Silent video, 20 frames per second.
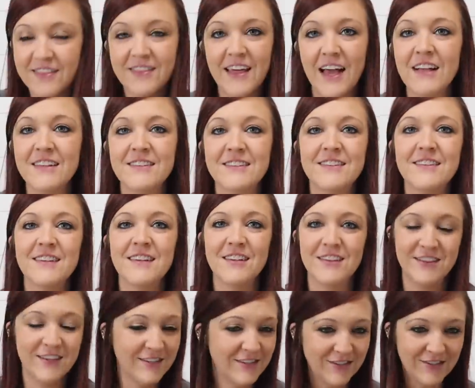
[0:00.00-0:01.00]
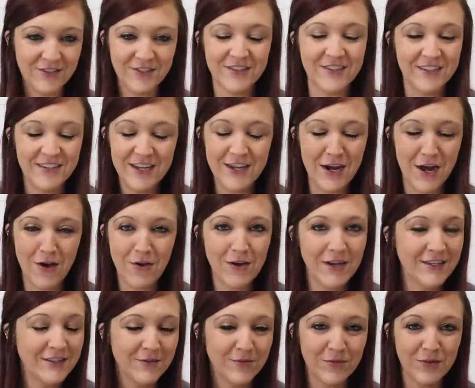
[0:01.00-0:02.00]
that's this is just, you know,
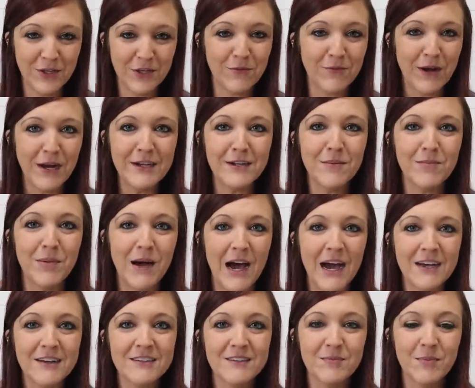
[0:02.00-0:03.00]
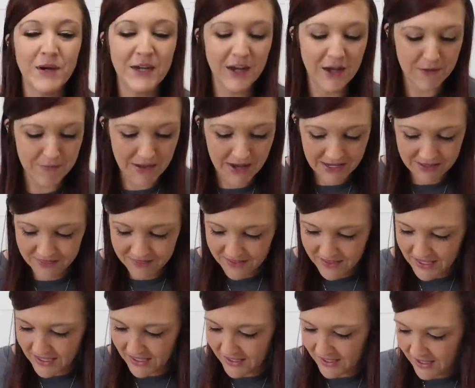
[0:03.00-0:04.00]
it's a really random box, but um, I
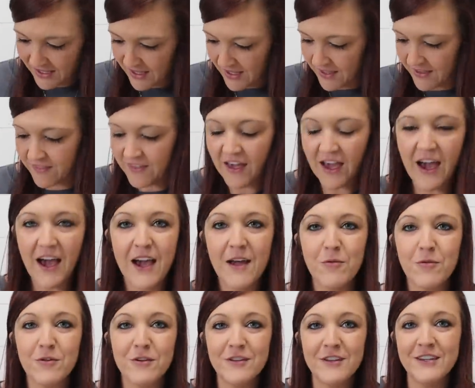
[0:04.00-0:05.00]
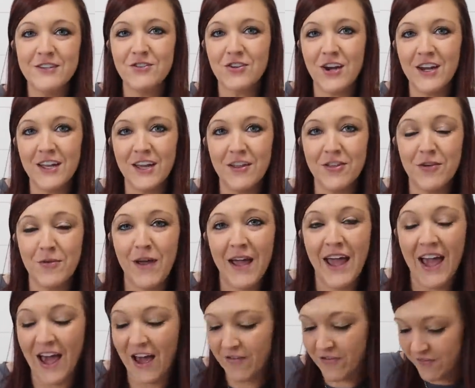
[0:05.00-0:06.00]
think that I will at least try to get through
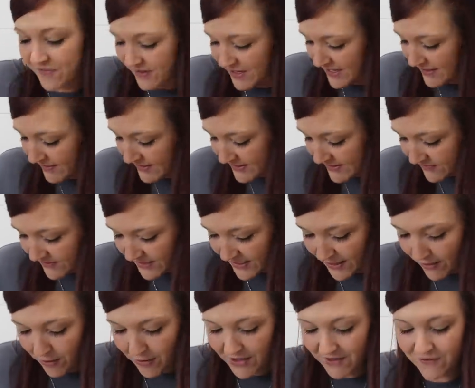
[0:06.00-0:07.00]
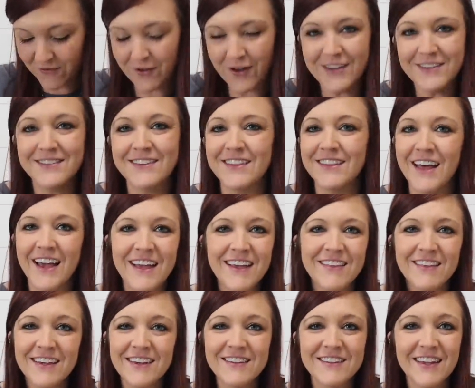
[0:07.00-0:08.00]
half of it in this video. if you guys like
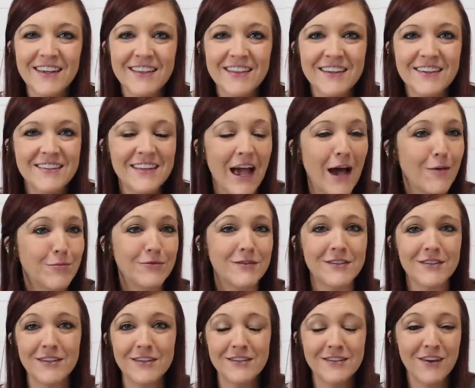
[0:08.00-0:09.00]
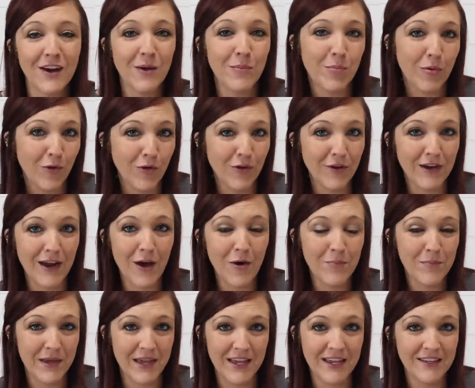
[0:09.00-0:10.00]
things like this, I'm just gonna start pulling
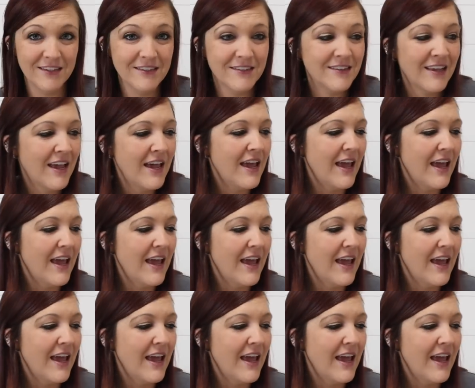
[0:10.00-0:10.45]
out bins.